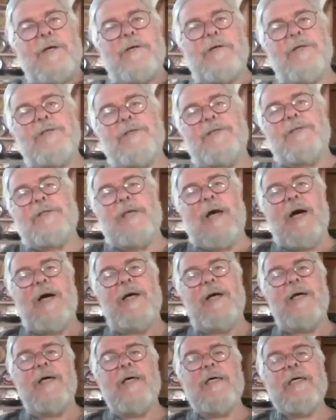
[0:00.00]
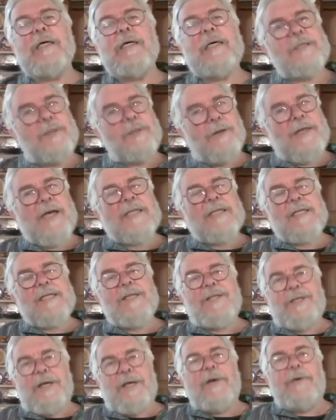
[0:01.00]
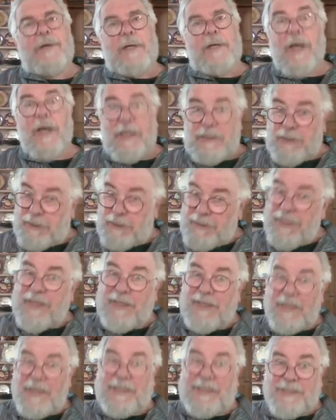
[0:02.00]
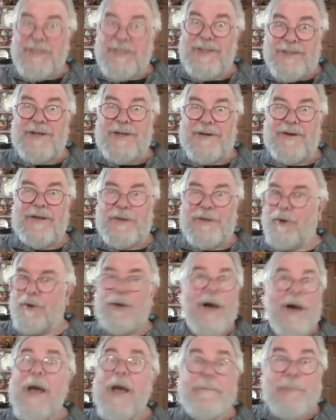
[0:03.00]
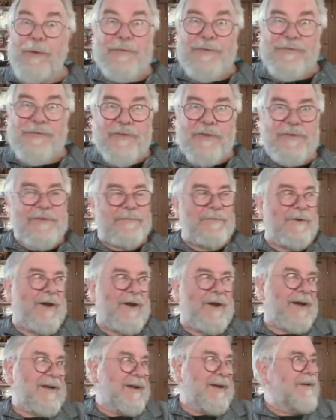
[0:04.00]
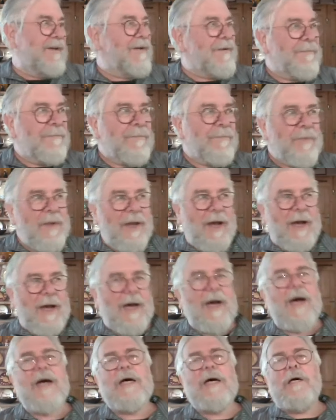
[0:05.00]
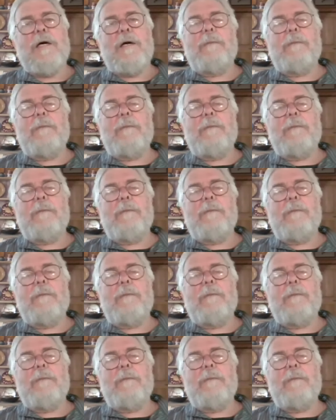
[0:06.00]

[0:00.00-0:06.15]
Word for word: across the sky. So that's a theory. And as I say, it is a theory, or a hypothesis, if you like.